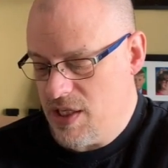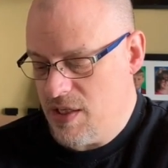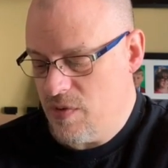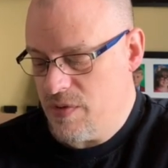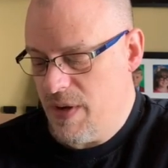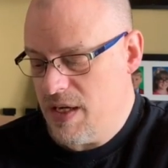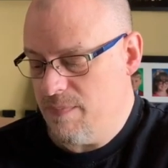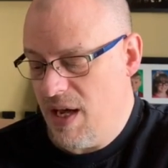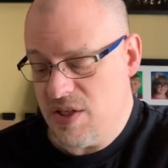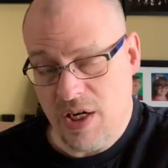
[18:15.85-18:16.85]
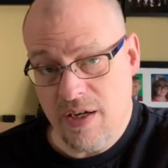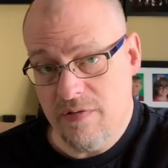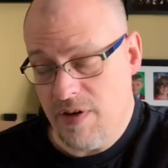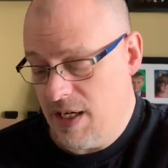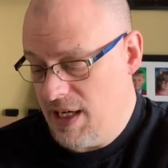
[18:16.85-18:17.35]
and he was made much
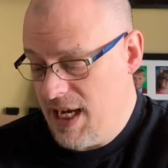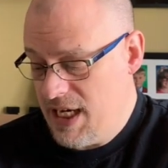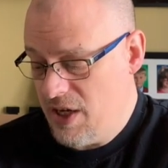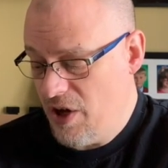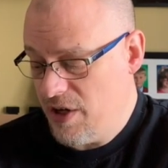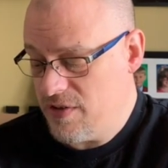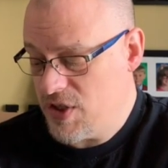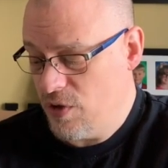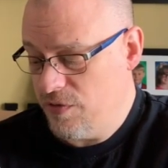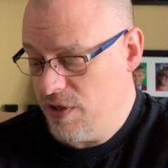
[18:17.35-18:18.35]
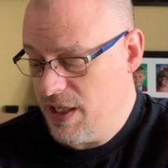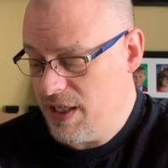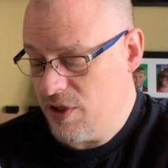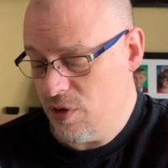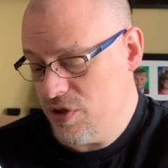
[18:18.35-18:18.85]
of and laid on a sofa,
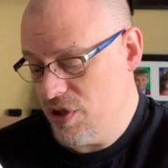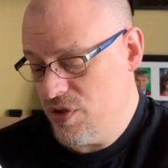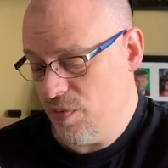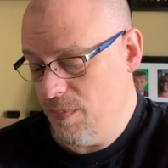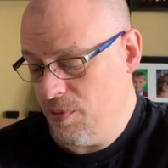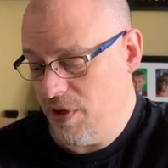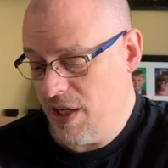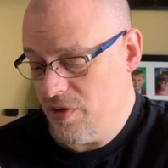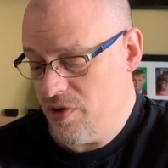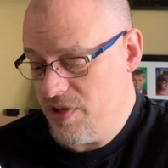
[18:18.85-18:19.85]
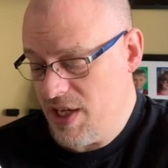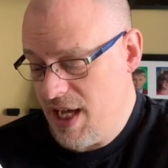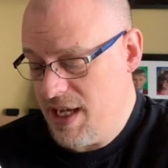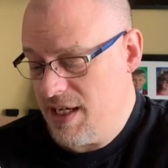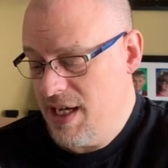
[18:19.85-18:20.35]
and cushions were put under his
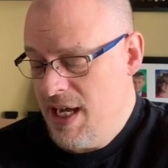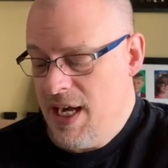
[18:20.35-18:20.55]
head,